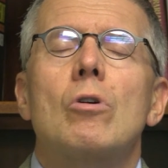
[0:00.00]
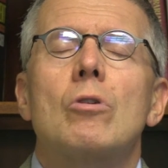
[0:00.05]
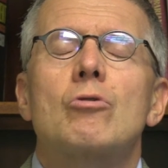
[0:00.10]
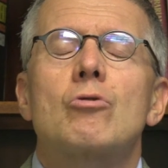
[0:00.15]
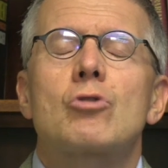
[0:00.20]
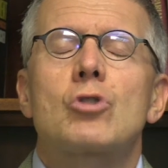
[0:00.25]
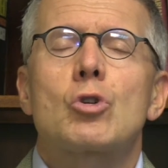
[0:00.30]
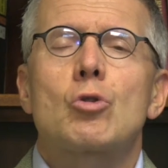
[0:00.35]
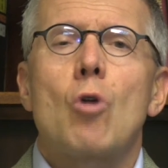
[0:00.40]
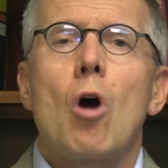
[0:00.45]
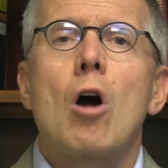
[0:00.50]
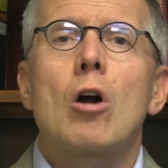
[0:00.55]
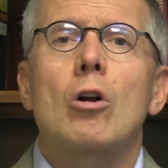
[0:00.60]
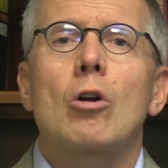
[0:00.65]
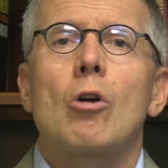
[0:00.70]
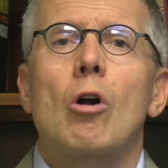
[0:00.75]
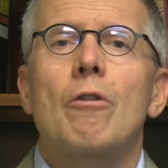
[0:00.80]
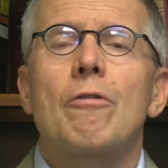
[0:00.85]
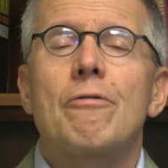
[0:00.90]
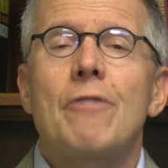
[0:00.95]

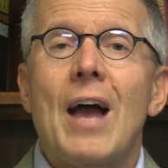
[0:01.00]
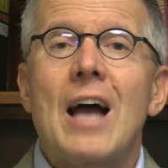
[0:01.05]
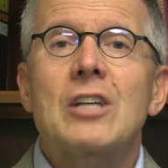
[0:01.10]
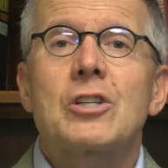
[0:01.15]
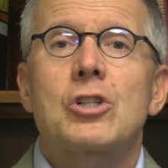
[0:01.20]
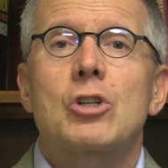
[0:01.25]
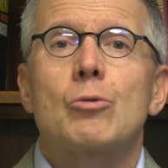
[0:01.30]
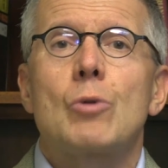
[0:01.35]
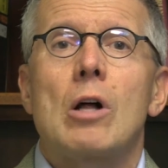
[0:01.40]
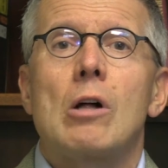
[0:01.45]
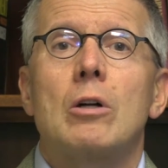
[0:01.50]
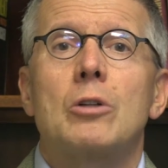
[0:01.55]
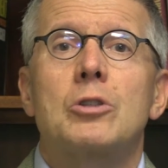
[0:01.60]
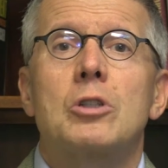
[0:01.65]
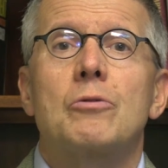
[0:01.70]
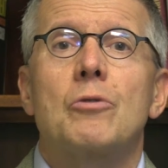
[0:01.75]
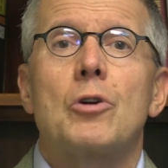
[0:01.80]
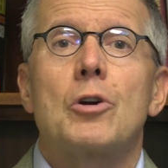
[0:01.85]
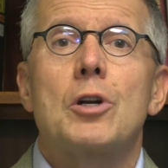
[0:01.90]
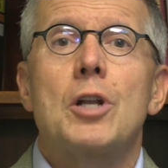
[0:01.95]
stronger or faster
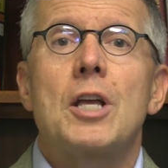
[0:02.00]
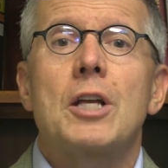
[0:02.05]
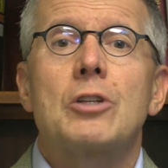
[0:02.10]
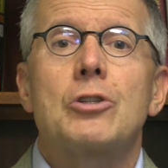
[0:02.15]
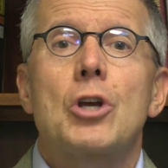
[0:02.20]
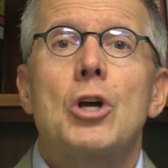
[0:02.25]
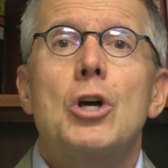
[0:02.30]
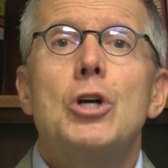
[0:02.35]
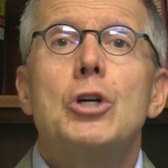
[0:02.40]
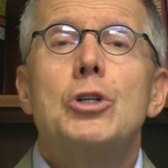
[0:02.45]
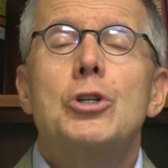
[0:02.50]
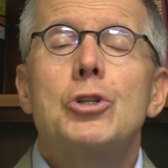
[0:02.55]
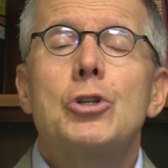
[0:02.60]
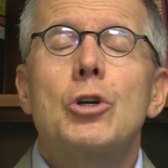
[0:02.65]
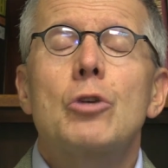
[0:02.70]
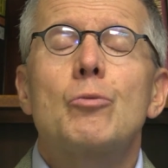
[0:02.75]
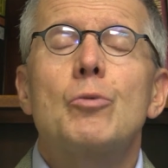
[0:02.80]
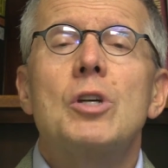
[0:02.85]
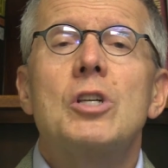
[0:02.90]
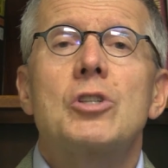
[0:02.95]
relative earnings
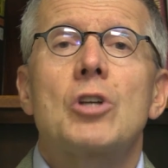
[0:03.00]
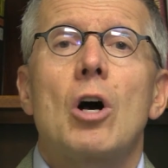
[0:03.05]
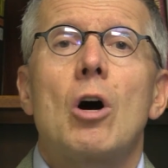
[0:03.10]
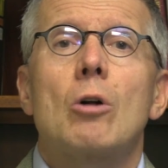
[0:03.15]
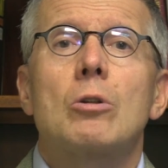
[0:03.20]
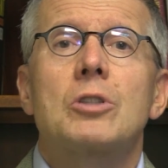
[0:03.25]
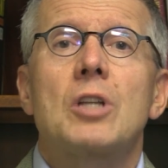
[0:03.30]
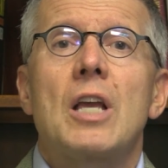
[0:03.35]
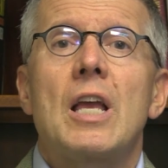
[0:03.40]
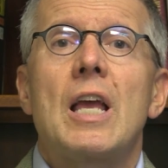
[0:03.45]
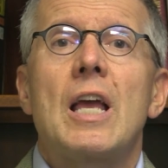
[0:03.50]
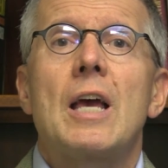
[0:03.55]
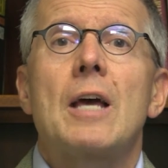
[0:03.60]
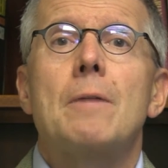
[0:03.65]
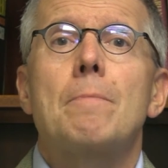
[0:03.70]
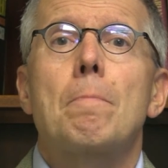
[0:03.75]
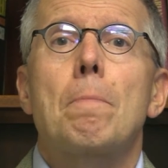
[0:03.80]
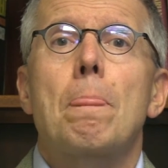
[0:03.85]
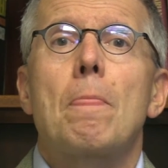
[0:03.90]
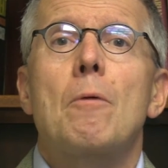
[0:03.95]
should result
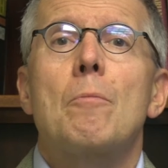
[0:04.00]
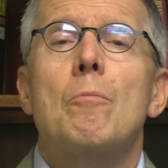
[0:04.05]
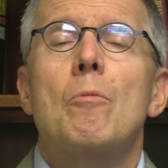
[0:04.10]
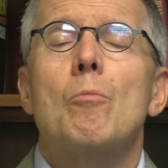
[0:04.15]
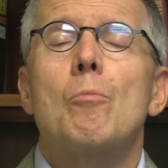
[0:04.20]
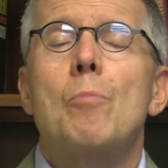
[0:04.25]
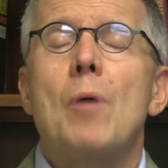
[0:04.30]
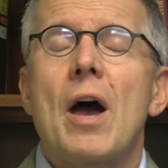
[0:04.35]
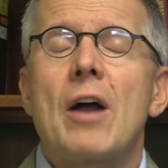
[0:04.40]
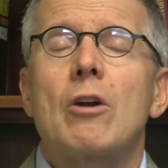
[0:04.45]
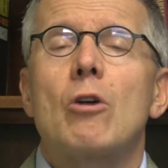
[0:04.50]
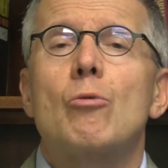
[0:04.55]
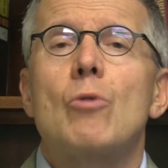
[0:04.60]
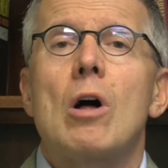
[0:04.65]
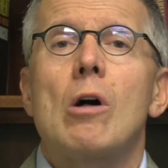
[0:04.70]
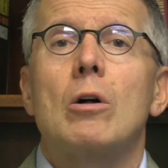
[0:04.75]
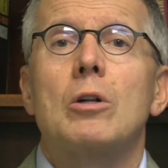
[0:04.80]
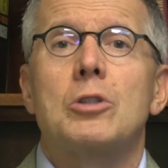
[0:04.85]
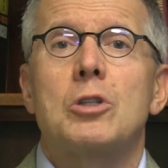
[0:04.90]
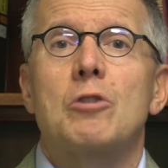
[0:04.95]
in better
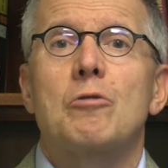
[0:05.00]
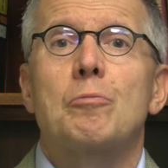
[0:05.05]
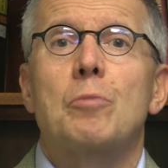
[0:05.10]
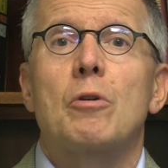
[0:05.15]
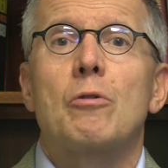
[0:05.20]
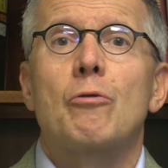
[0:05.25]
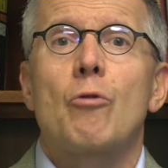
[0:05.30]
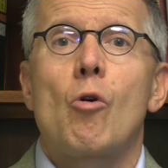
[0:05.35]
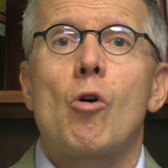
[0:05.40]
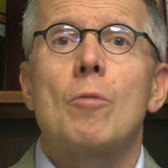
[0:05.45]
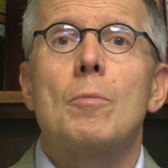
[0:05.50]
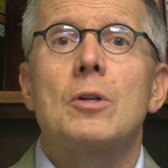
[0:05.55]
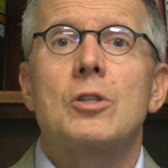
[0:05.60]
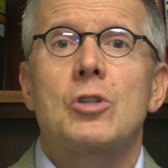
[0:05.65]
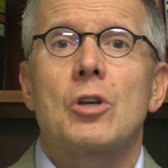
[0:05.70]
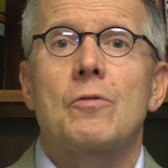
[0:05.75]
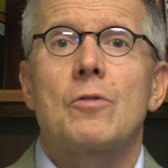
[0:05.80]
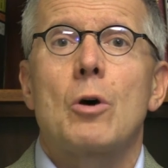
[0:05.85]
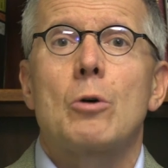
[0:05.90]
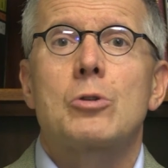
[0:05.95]
relative
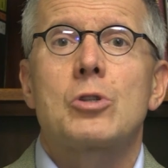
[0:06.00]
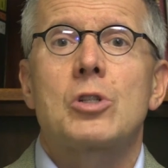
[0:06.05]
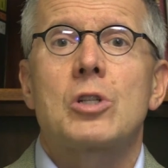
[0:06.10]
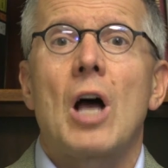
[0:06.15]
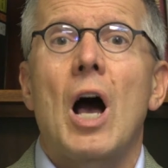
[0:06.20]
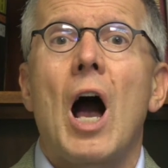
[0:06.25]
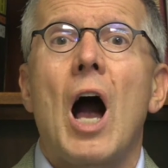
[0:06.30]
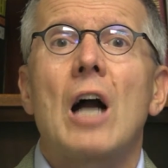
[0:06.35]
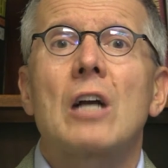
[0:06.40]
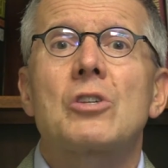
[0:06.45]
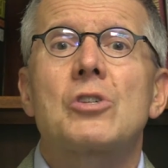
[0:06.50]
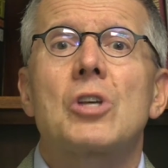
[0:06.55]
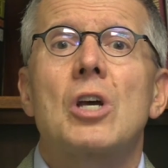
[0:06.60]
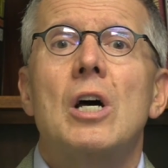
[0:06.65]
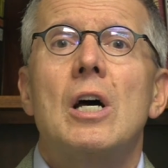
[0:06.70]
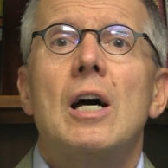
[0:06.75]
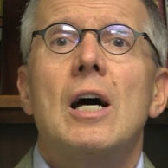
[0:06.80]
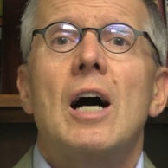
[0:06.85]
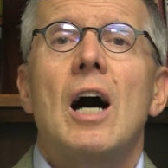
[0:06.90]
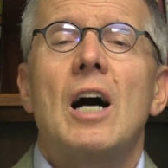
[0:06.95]
performance of those stocks
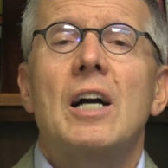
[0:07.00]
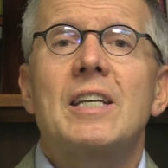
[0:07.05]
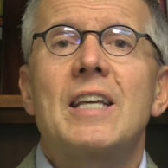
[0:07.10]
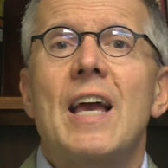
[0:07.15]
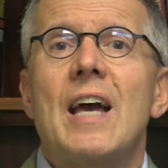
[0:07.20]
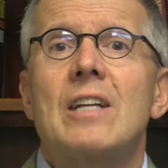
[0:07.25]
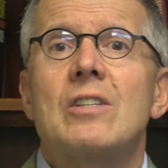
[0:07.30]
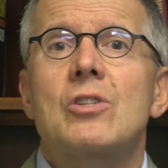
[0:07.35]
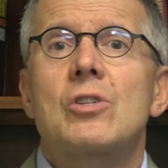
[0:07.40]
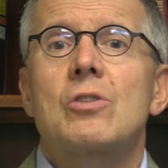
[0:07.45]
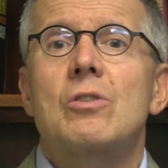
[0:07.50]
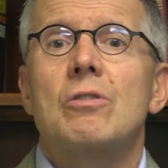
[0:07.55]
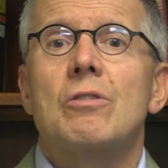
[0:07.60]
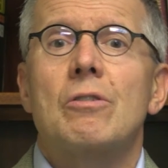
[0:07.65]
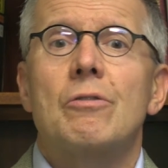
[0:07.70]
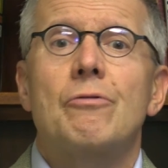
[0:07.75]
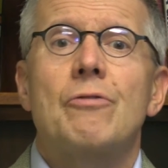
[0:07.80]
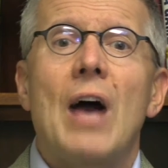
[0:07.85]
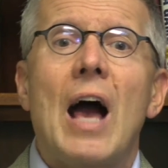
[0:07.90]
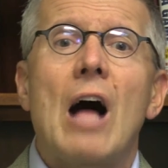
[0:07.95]
against
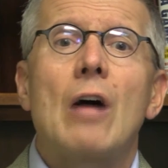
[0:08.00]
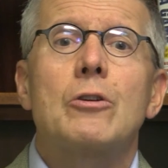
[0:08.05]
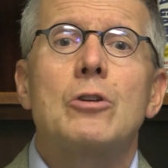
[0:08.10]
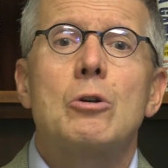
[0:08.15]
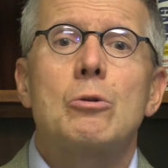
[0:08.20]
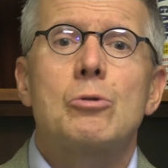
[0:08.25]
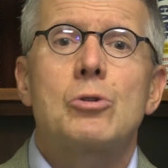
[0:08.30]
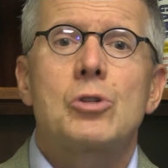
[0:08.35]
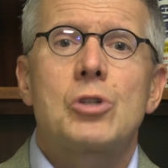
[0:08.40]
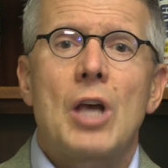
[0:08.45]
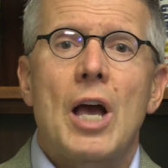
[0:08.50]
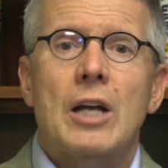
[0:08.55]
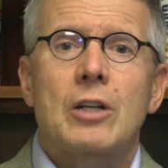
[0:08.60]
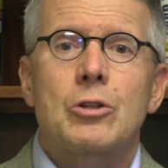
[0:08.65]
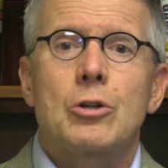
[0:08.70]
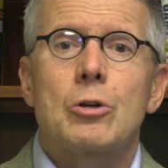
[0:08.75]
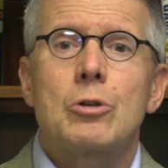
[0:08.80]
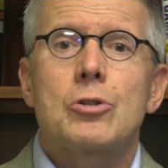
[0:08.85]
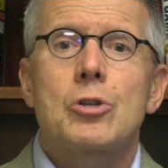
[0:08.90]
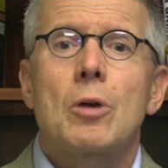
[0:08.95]
value
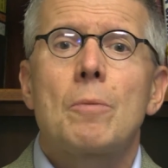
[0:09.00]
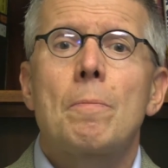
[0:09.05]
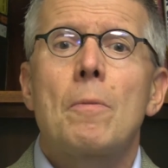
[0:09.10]
sectors.